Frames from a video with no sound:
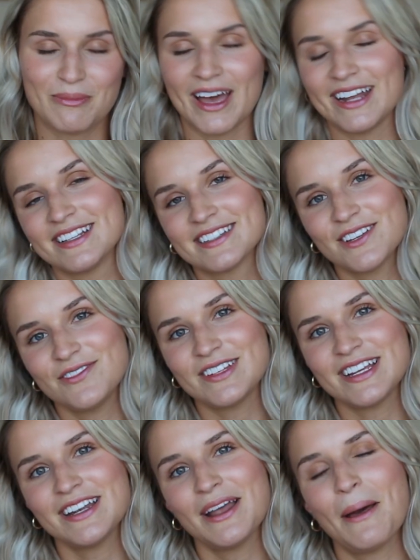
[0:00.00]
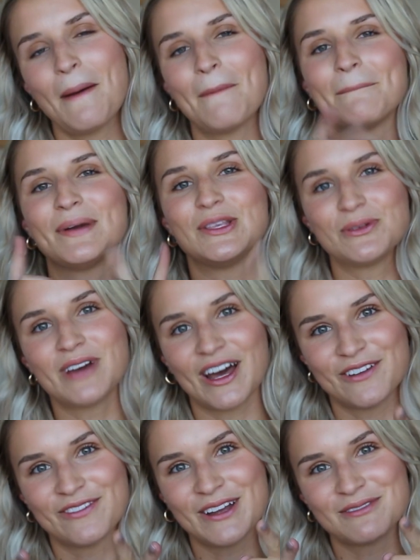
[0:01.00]
Mine is lifting, but you
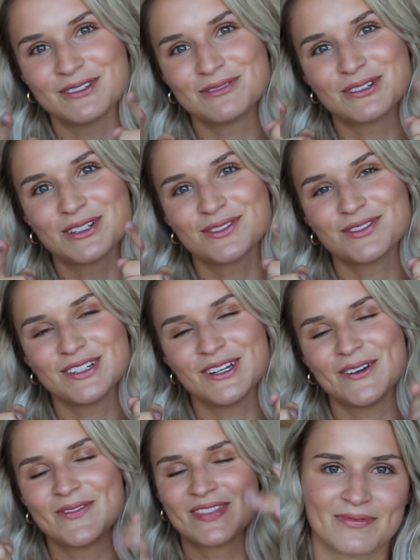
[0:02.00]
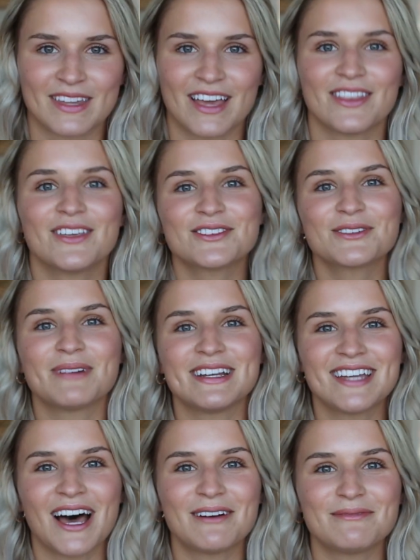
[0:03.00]
gotta find what works for you. Those are my
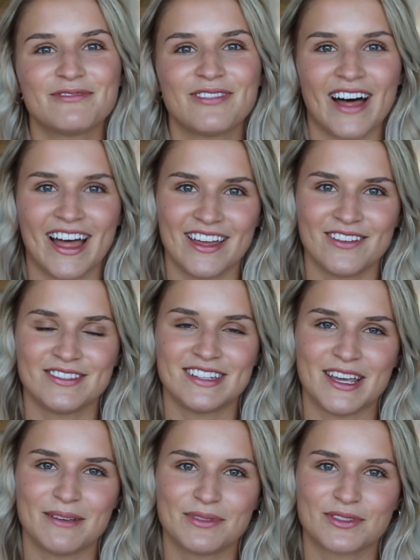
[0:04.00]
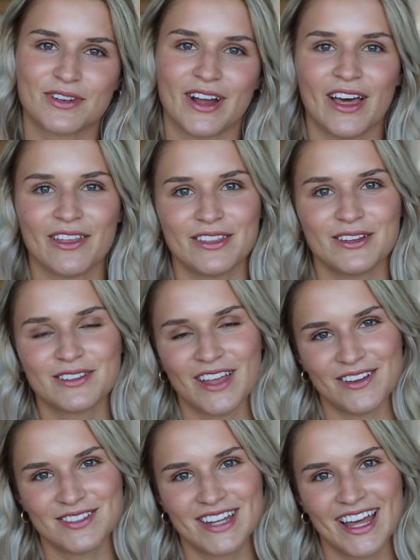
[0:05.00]
top 5 tips for a healthier
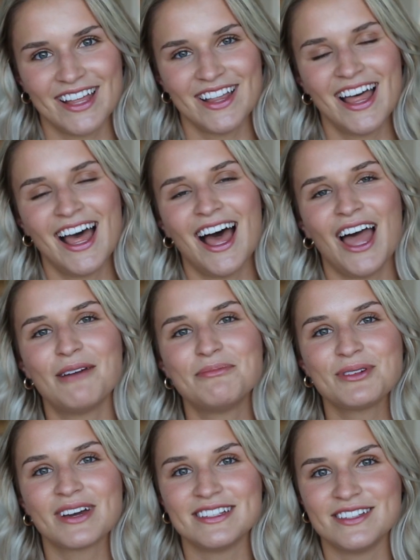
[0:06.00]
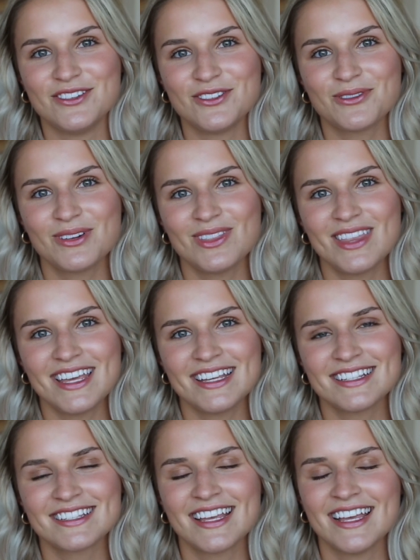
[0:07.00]
lifestyle. I hope you guys enjoyed
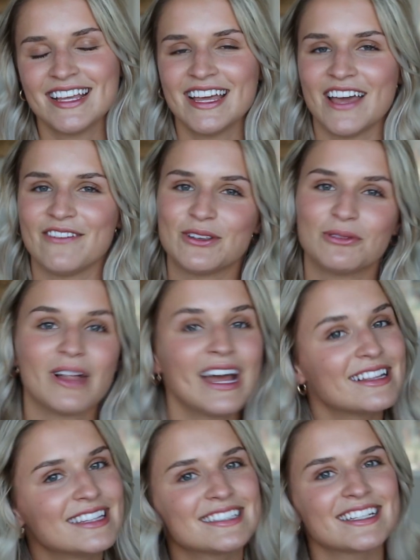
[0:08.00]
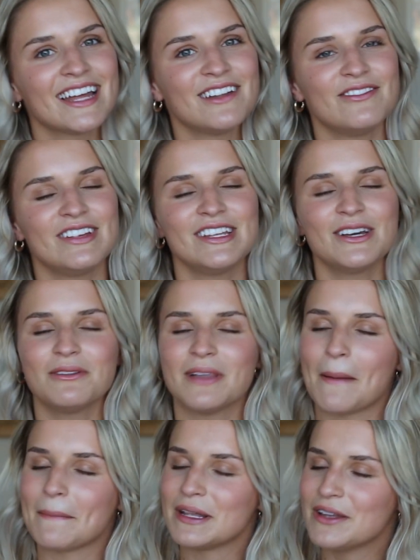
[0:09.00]
this. If you like this kind of video,
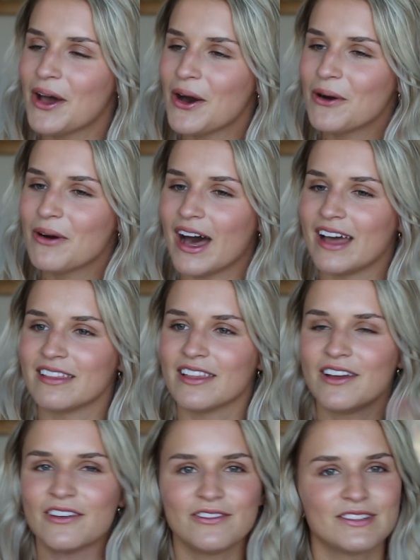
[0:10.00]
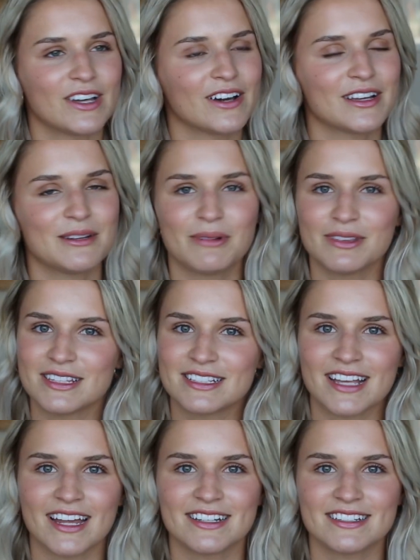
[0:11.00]
let me know. I love talking about this
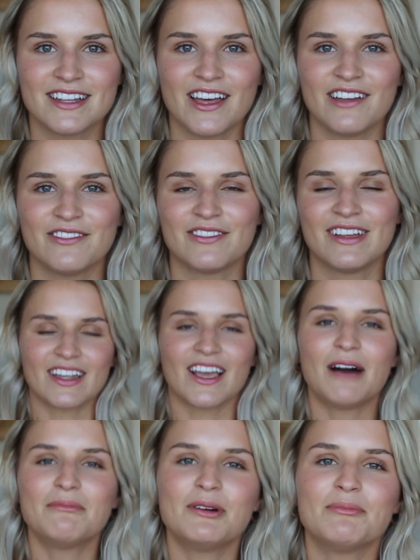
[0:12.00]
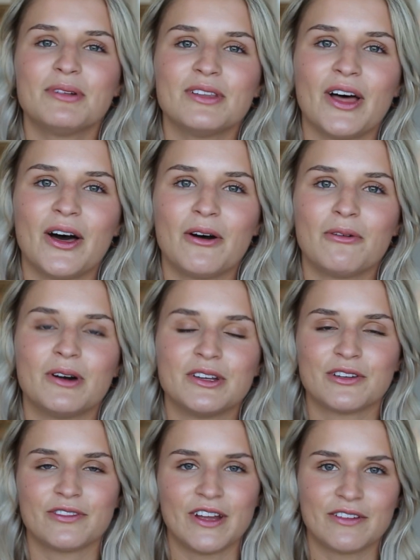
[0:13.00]
kind of stuff. Comment below what
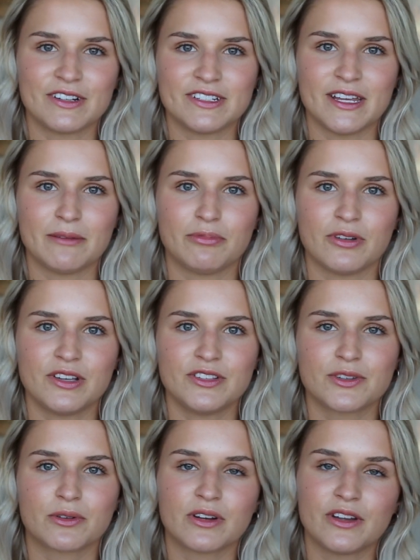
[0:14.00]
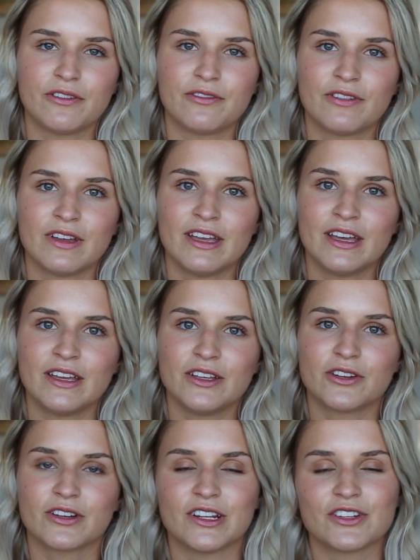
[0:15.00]
your favorite tip was, or if
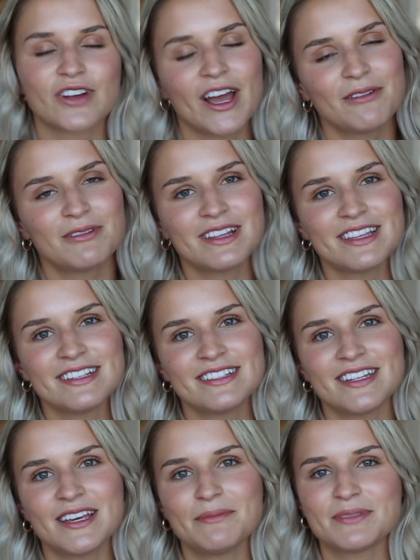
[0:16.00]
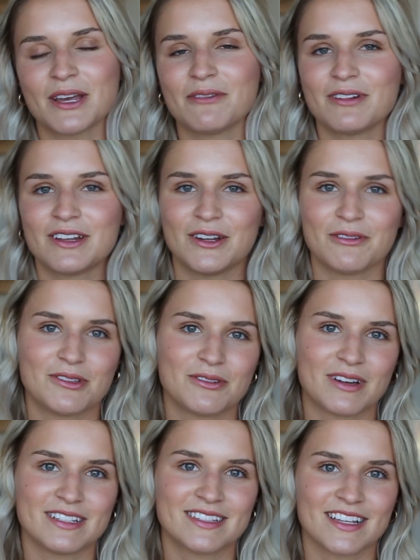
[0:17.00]
you're gonna try one of these tips. I wanna know what you
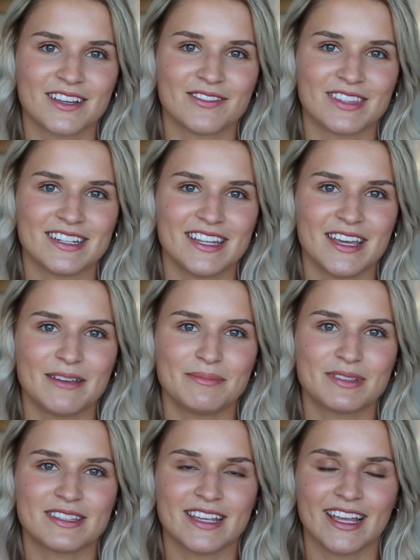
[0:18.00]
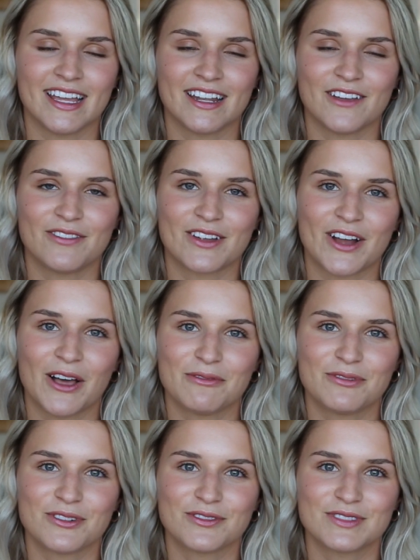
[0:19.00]
guys think of the tips and if they're
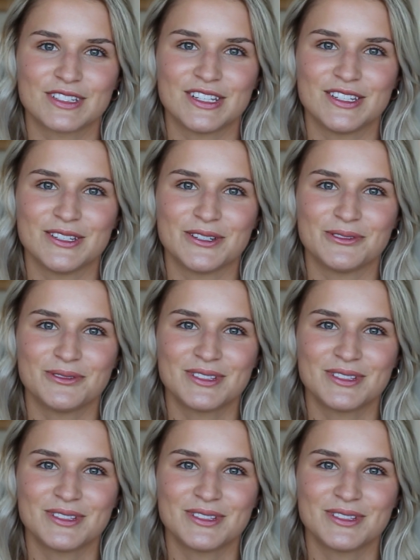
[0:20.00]
helpful to you.